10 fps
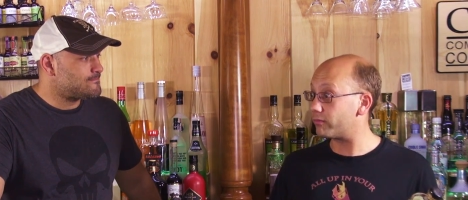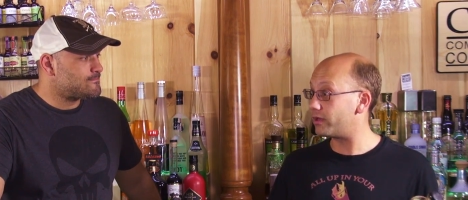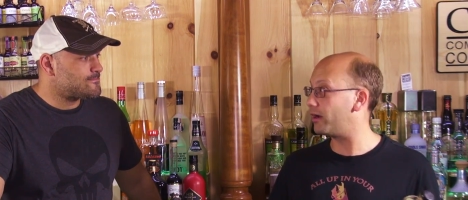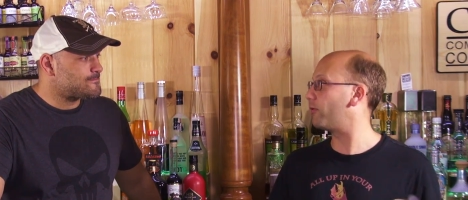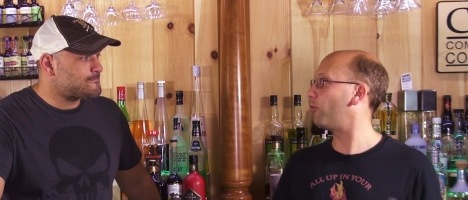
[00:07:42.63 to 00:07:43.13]

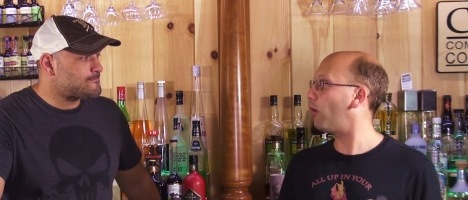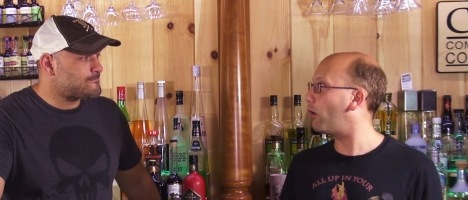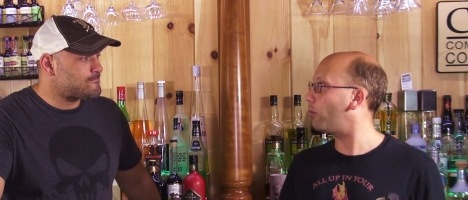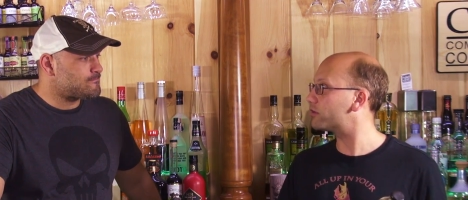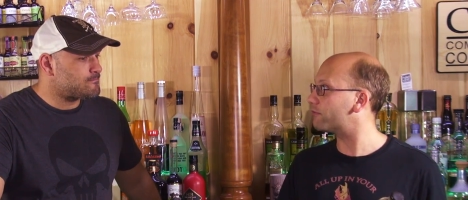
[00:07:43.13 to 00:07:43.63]
Speaker 1: you know,
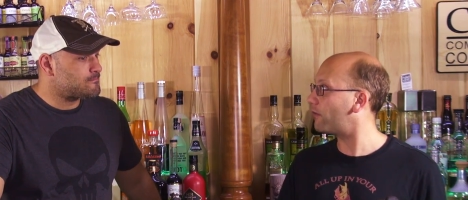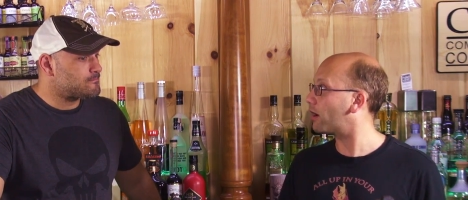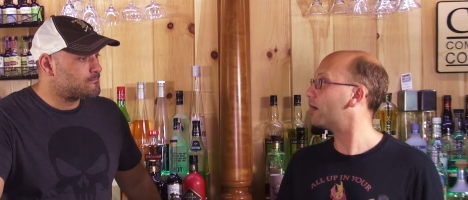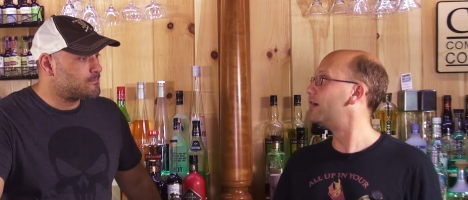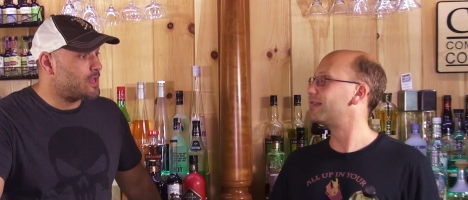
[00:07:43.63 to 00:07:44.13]
whoa, what the
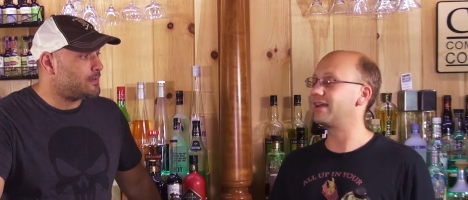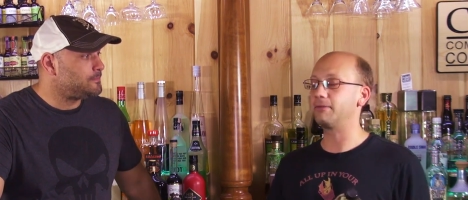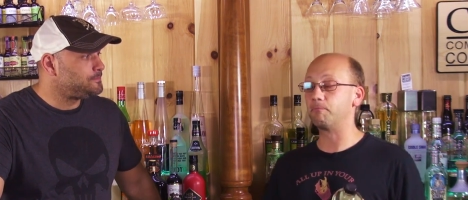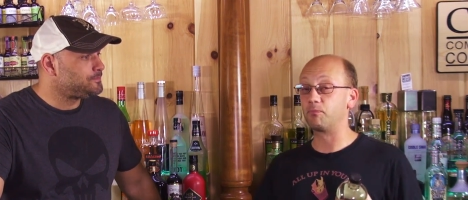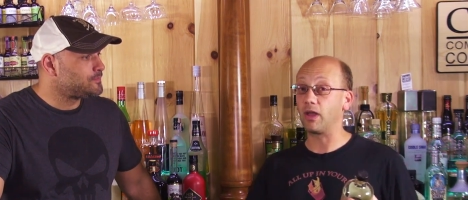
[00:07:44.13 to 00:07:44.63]
fuck? Yeah.
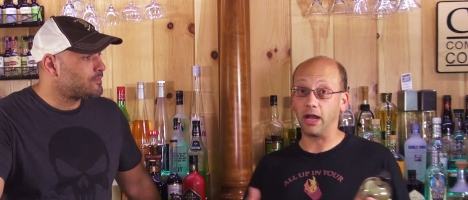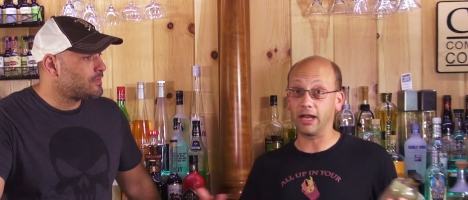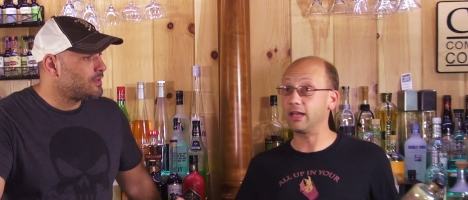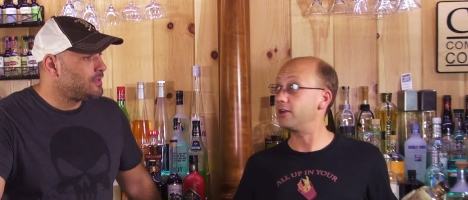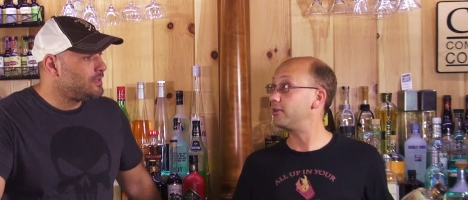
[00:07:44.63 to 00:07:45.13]
Like,
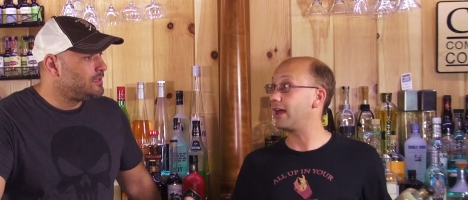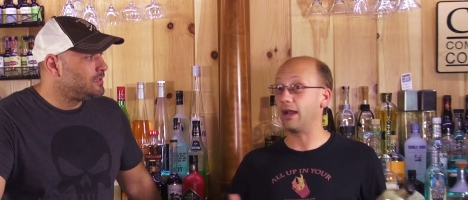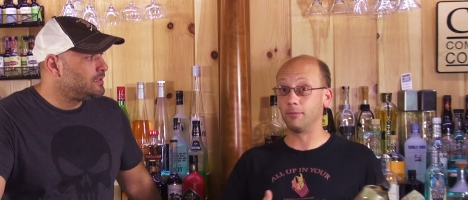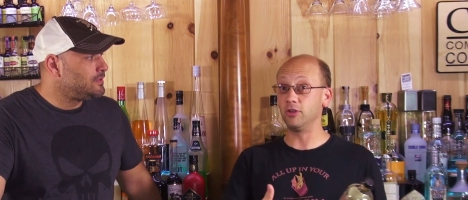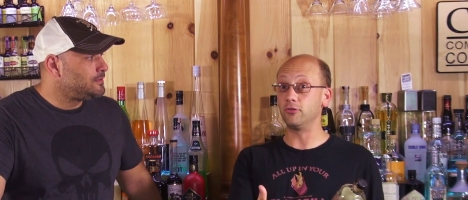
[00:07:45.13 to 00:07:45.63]
I got to do
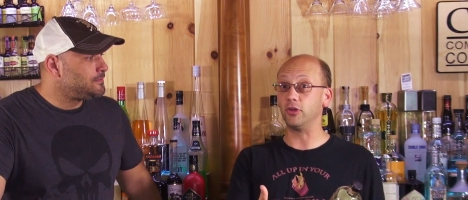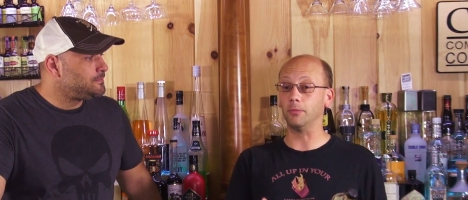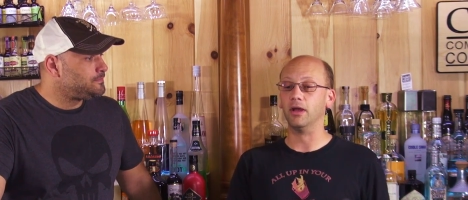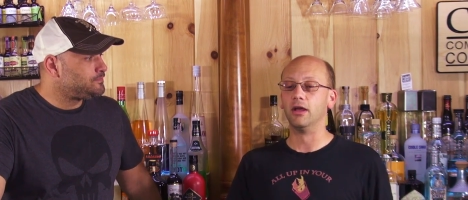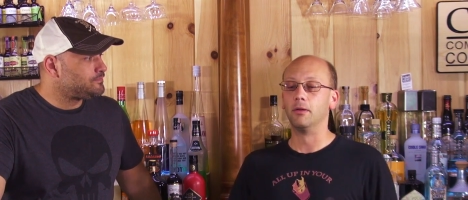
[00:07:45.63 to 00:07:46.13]
that. I'm on YouTube.